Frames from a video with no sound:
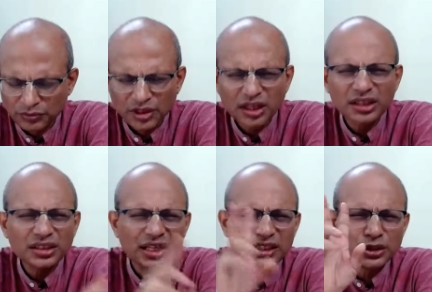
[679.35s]
Because
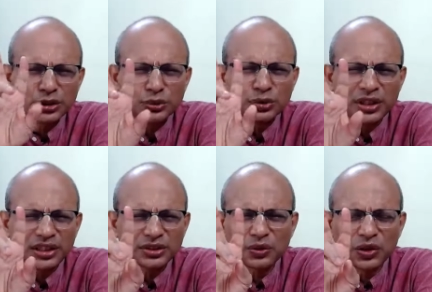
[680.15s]
there is two
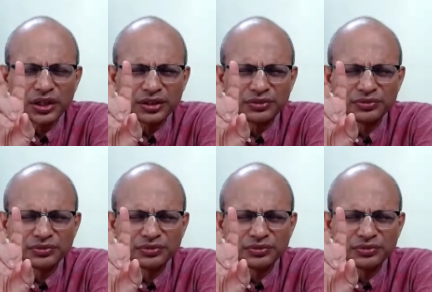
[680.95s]
things only.